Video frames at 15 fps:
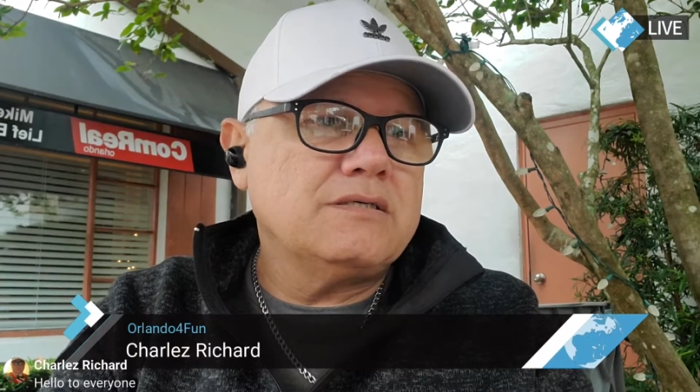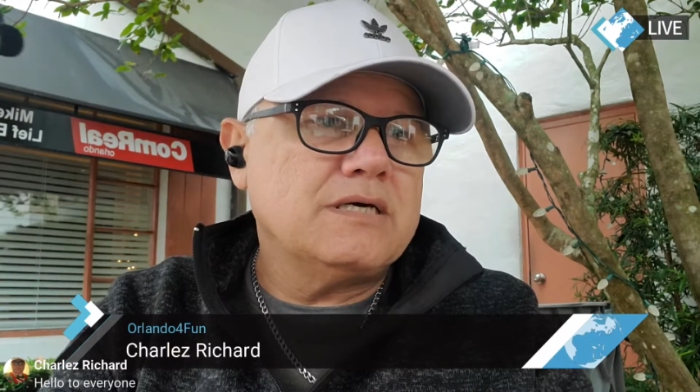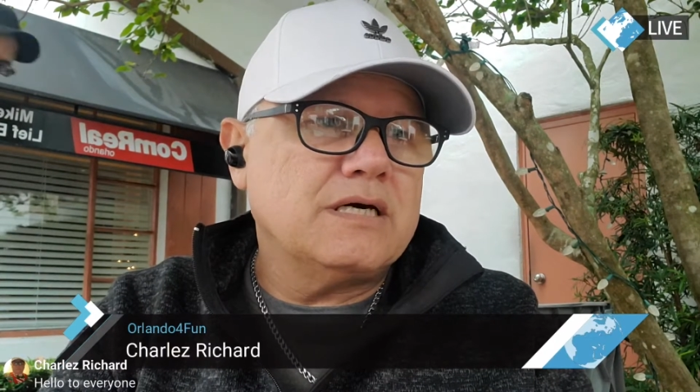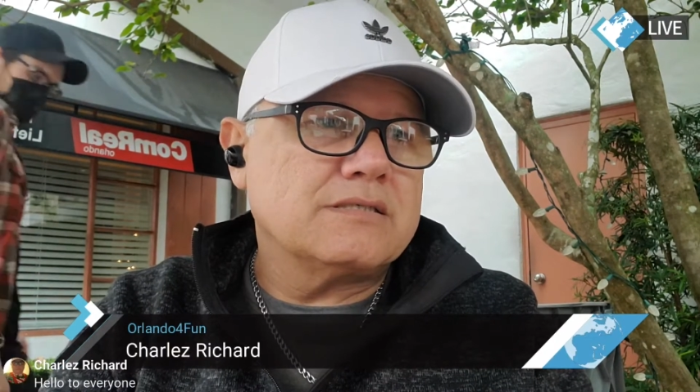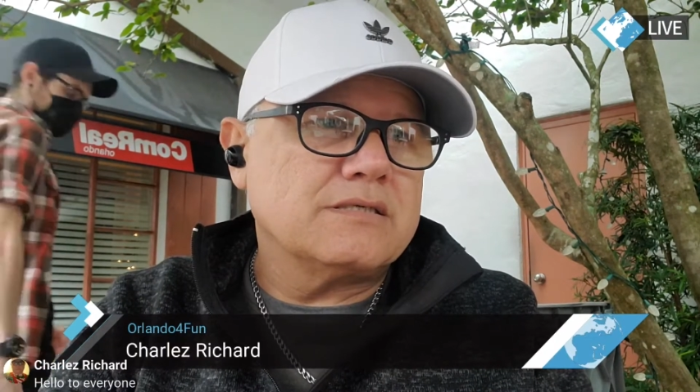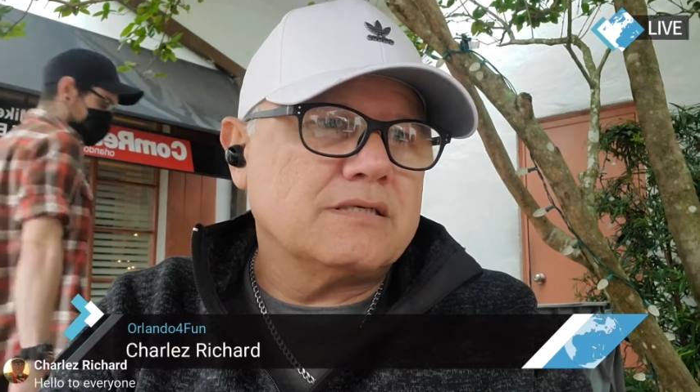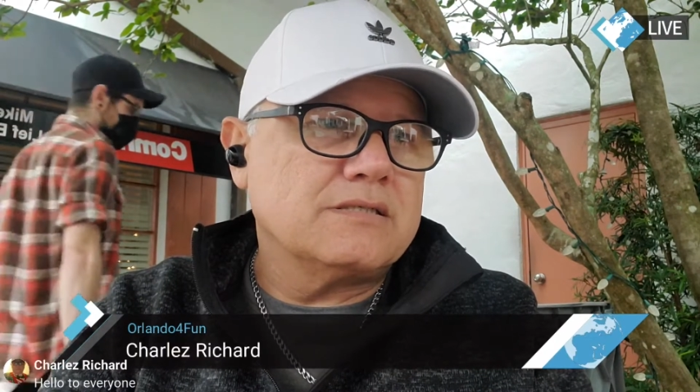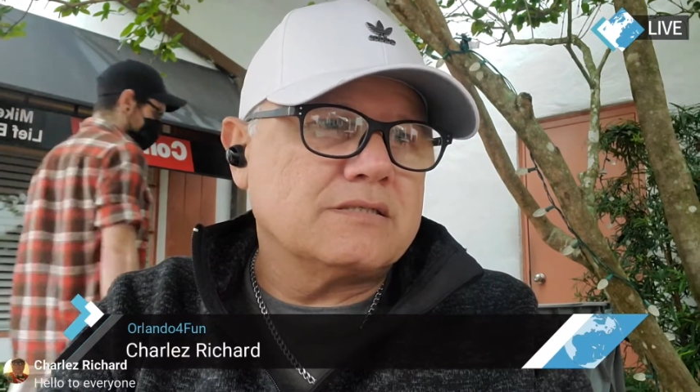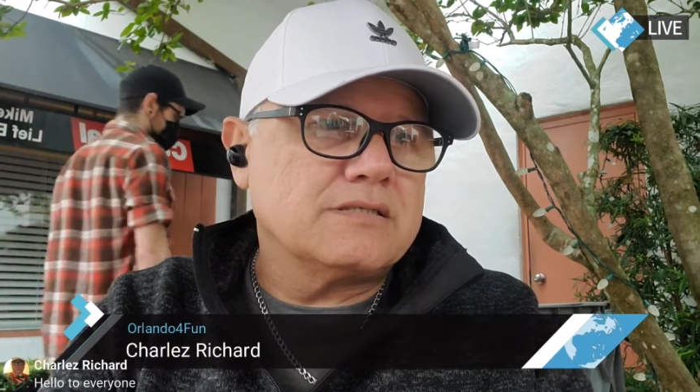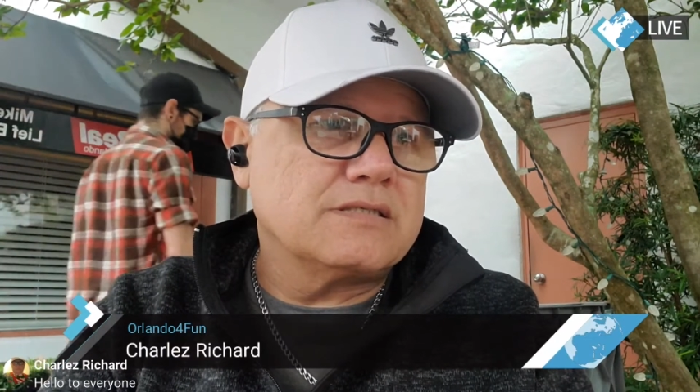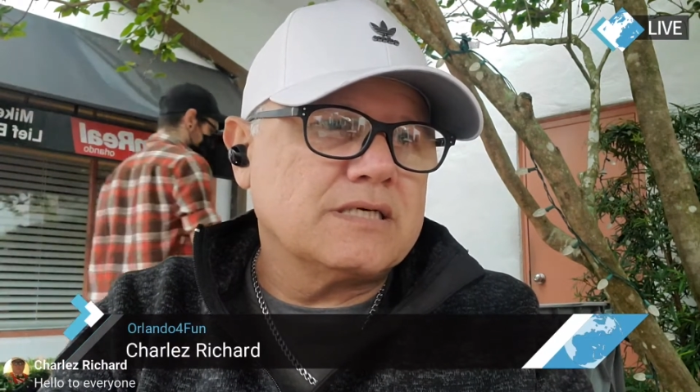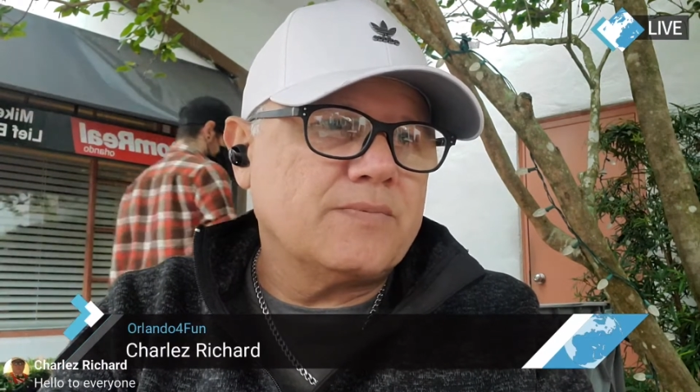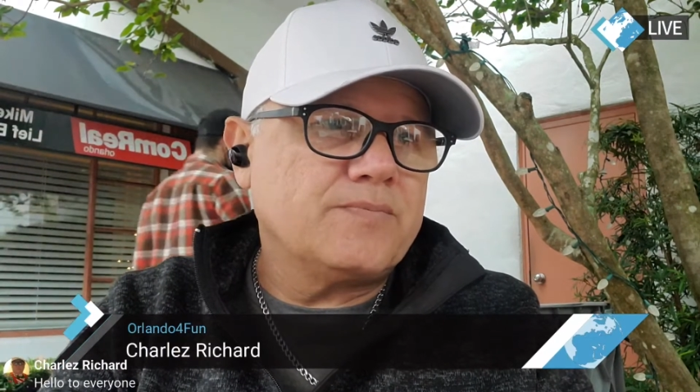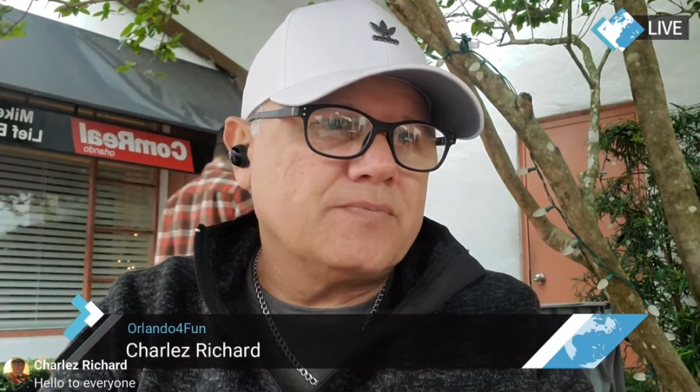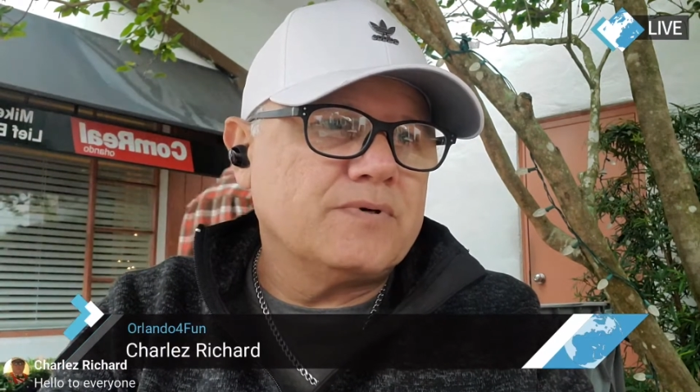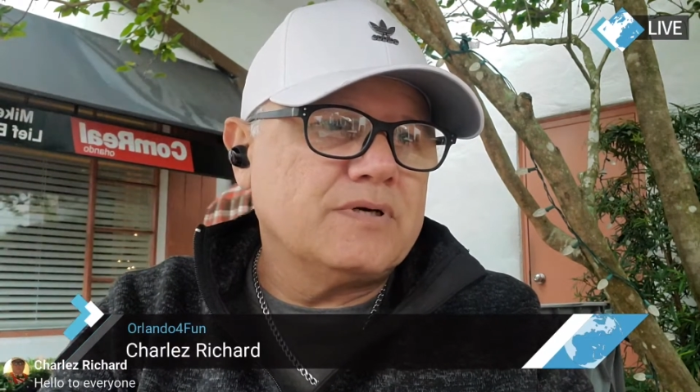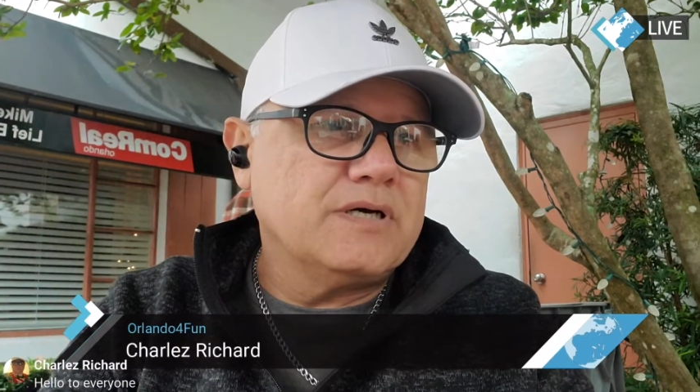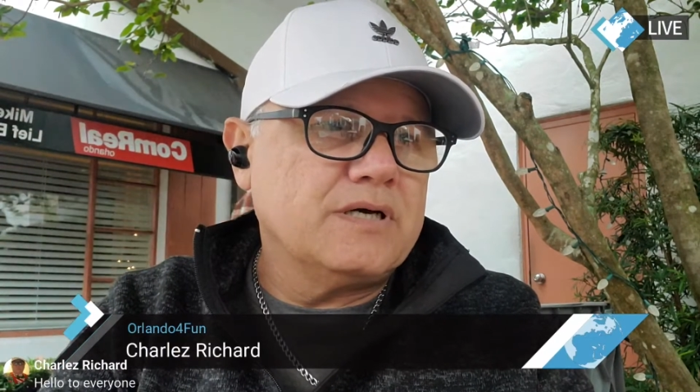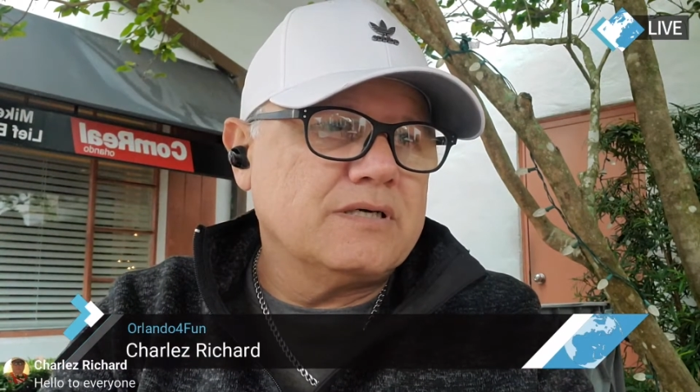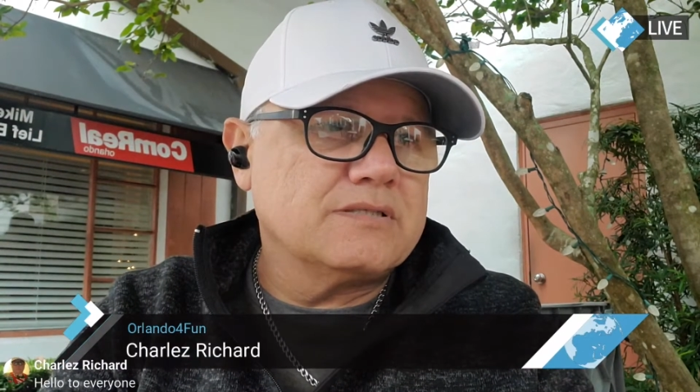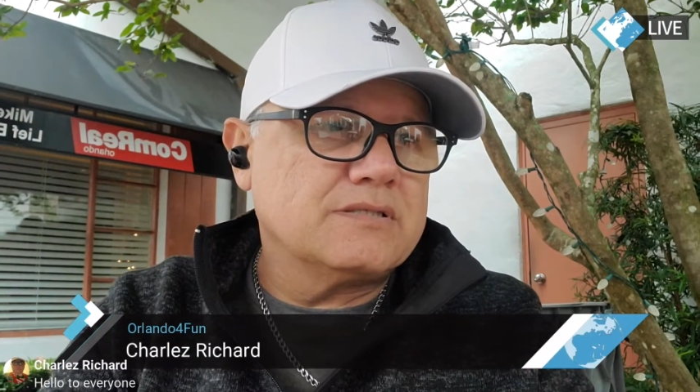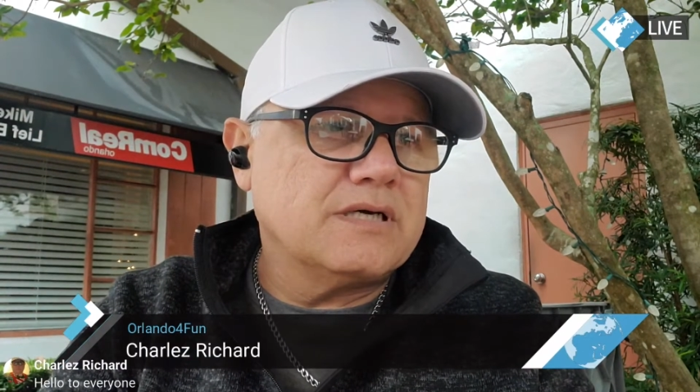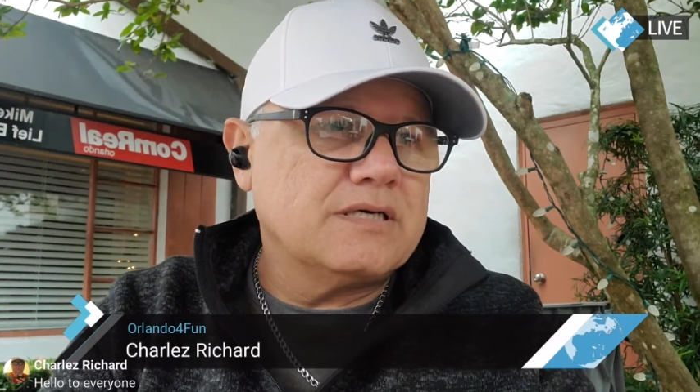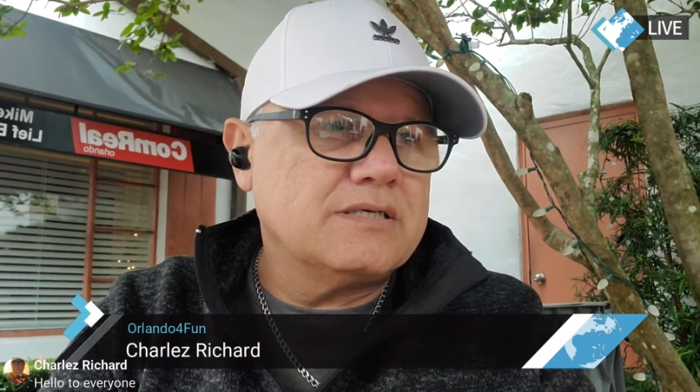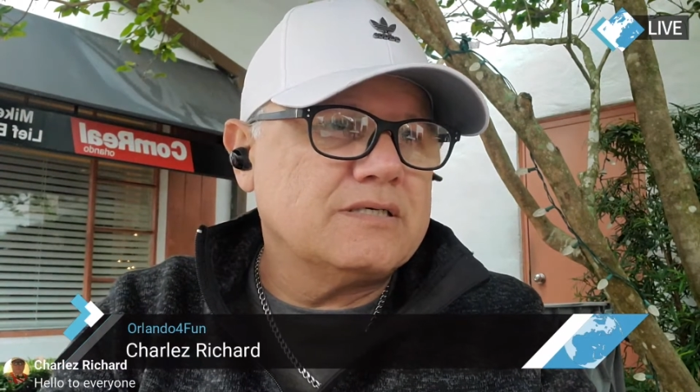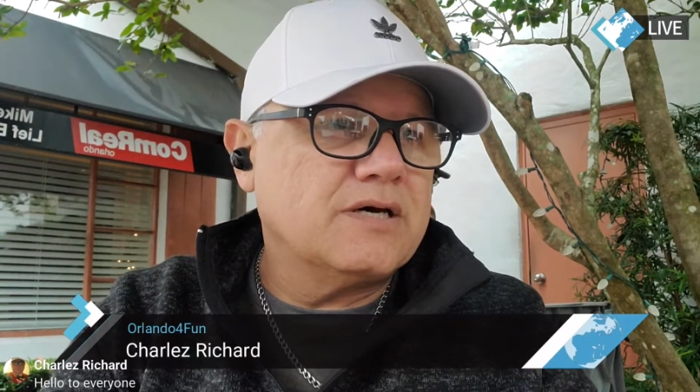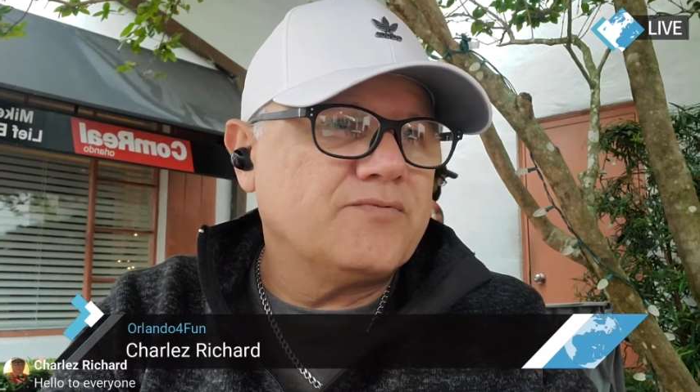yes, it is a